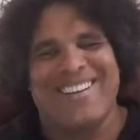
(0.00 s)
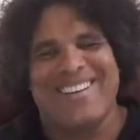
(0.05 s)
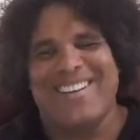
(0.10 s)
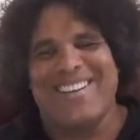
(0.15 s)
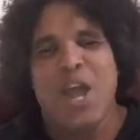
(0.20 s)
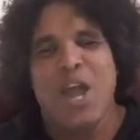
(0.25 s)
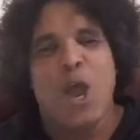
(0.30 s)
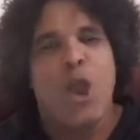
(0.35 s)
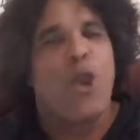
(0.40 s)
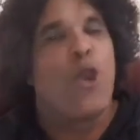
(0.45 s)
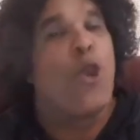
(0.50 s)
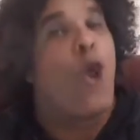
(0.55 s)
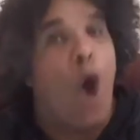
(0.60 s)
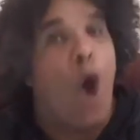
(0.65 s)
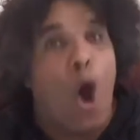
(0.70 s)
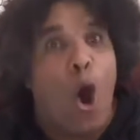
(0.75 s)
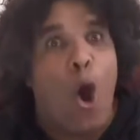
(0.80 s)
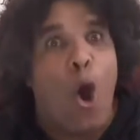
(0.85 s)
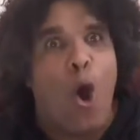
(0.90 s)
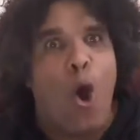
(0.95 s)

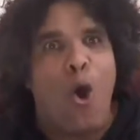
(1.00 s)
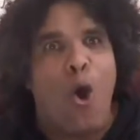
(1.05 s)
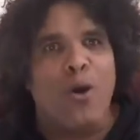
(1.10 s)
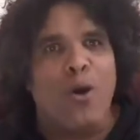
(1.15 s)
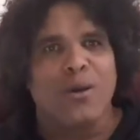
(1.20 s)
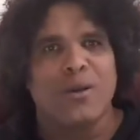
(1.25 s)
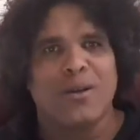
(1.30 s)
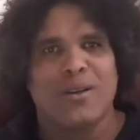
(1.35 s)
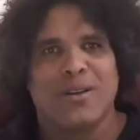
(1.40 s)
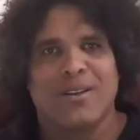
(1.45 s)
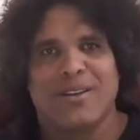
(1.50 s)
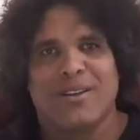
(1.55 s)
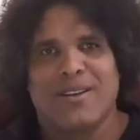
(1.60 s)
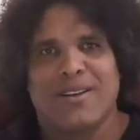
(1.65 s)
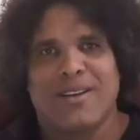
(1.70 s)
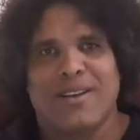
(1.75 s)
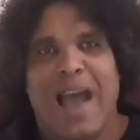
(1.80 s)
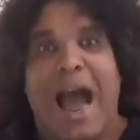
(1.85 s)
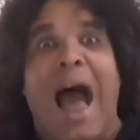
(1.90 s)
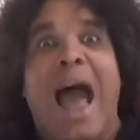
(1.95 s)
No,
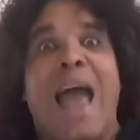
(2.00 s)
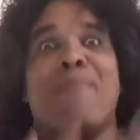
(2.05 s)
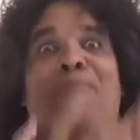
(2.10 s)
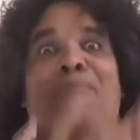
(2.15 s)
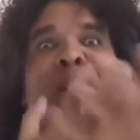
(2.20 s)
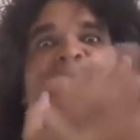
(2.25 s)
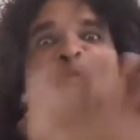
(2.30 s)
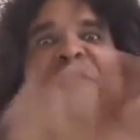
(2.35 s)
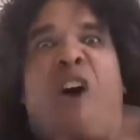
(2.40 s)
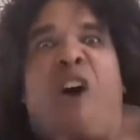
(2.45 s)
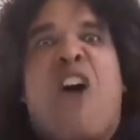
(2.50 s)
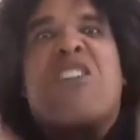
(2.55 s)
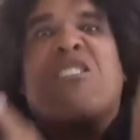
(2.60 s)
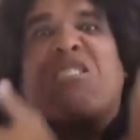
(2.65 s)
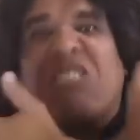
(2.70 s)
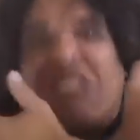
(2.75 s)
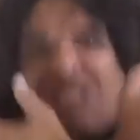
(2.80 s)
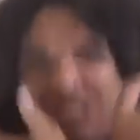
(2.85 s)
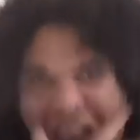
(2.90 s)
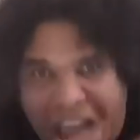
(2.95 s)
I prefer
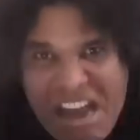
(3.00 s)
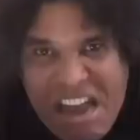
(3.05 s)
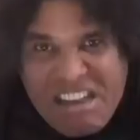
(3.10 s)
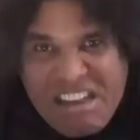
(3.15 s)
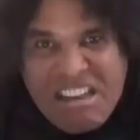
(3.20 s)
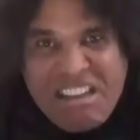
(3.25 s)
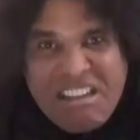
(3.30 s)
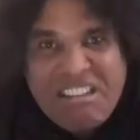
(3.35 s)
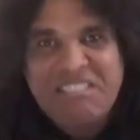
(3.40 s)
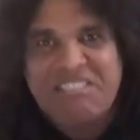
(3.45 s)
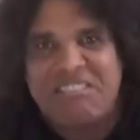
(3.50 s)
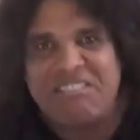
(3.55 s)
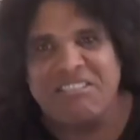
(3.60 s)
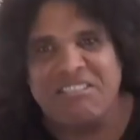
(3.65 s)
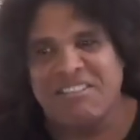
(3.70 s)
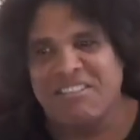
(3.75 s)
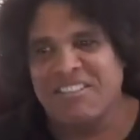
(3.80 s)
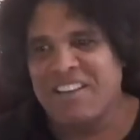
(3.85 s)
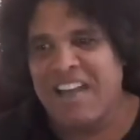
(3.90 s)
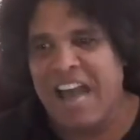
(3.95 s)
dead
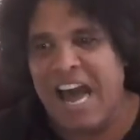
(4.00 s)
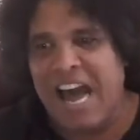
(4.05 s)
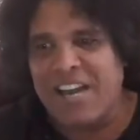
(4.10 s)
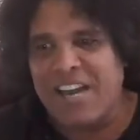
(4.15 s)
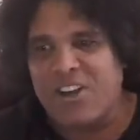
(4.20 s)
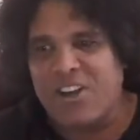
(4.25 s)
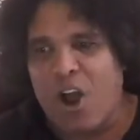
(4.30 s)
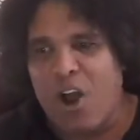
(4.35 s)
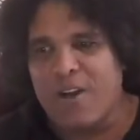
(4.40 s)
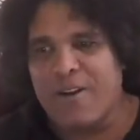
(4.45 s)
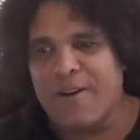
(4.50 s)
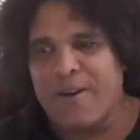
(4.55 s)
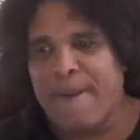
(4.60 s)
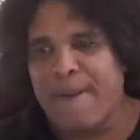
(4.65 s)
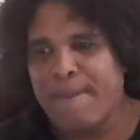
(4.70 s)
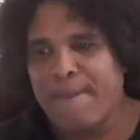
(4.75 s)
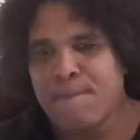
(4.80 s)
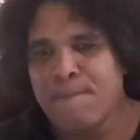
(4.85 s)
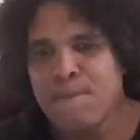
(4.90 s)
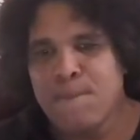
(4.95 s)
and done.
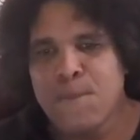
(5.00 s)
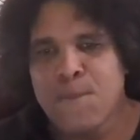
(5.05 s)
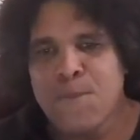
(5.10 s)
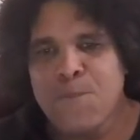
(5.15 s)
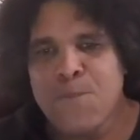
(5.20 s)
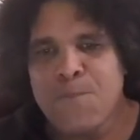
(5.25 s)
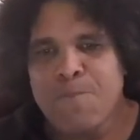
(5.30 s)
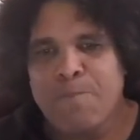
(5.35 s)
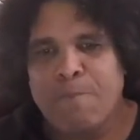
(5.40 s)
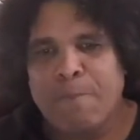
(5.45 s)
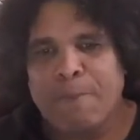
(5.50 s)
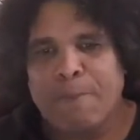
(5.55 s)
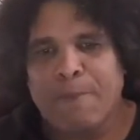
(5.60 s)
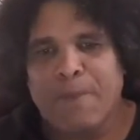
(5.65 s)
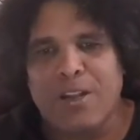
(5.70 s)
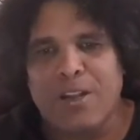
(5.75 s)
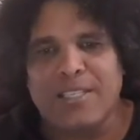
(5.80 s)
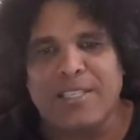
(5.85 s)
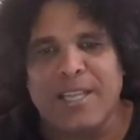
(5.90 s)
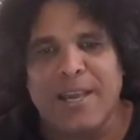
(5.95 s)
You
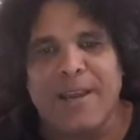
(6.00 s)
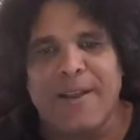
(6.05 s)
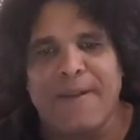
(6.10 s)
understand?